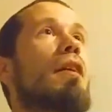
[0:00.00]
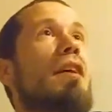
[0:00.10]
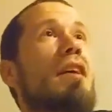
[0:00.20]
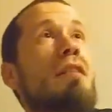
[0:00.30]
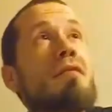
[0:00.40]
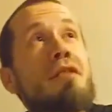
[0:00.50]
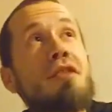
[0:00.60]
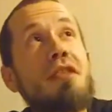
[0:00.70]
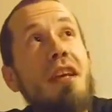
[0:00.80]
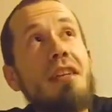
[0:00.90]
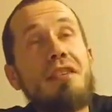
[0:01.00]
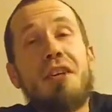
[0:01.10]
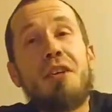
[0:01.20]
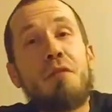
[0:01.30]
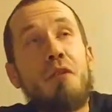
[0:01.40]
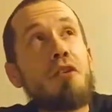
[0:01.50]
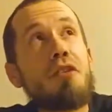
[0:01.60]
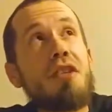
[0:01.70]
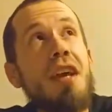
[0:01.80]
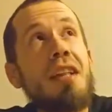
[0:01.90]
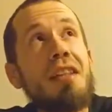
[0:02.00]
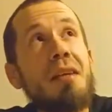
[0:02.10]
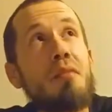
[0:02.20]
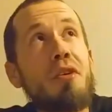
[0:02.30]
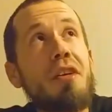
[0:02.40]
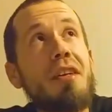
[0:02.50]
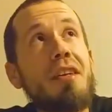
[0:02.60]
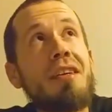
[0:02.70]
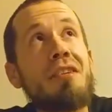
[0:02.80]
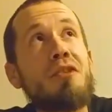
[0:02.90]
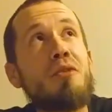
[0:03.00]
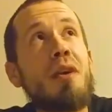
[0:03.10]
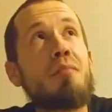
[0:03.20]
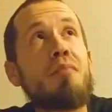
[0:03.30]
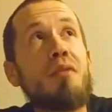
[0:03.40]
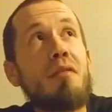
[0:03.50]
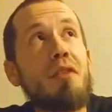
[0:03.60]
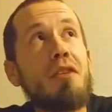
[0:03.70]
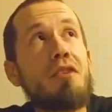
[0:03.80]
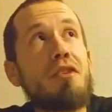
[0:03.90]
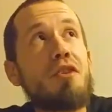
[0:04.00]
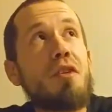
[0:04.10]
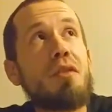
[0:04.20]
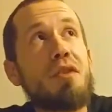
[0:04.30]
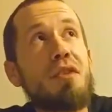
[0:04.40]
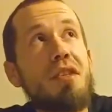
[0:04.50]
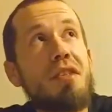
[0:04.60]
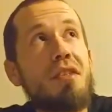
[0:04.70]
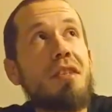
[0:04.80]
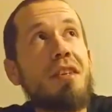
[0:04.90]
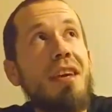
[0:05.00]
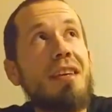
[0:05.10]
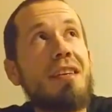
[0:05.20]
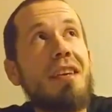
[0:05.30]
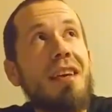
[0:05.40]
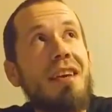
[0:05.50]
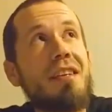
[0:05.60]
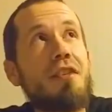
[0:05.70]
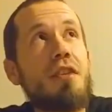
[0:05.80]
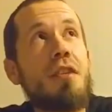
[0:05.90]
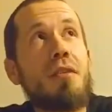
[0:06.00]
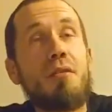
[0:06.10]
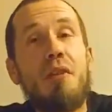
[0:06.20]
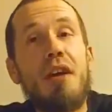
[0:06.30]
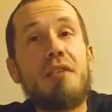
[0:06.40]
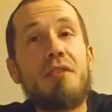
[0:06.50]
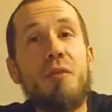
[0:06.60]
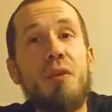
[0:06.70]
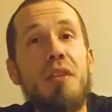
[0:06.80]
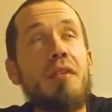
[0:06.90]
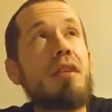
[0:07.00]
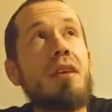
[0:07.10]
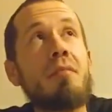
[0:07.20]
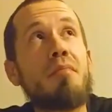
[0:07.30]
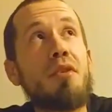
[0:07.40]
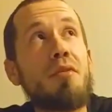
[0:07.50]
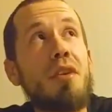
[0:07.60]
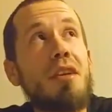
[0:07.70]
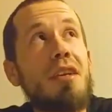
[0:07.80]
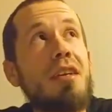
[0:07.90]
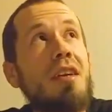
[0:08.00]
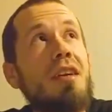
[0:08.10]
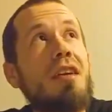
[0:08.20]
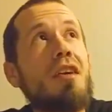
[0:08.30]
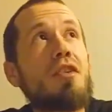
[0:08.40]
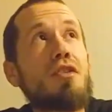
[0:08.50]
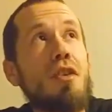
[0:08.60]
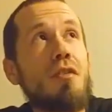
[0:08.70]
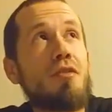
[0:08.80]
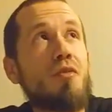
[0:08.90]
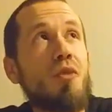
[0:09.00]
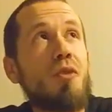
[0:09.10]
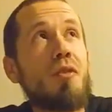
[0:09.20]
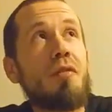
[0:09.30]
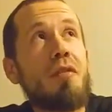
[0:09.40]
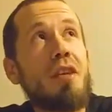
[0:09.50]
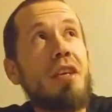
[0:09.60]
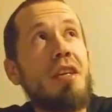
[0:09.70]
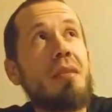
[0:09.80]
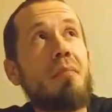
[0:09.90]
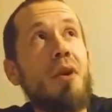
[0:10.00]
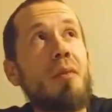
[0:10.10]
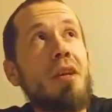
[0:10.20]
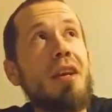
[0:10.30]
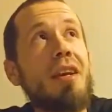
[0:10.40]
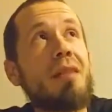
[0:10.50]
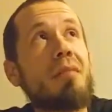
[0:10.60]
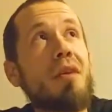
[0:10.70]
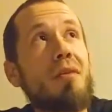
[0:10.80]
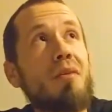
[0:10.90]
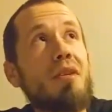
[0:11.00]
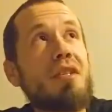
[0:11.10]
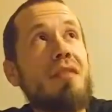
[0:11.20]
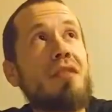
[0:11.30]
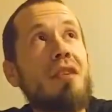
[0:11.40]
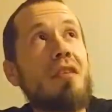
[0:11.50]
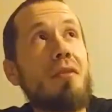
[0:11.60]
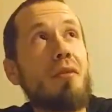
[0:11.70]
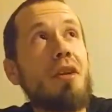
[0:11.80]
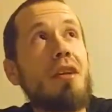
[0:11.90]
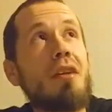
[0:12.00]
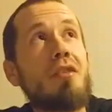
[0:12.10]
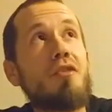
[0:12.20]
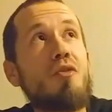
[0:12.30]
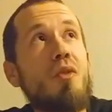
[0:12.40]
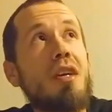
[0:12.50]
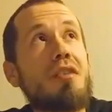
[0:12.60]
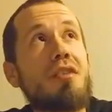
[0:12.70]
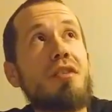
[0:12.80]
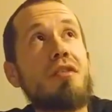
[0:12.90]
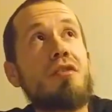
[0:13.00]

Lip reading: If the state converts a liberty into a privilege, the citizen can engage in the right with impunity. Shuttlesworth v. Birmingham, 373 U.S.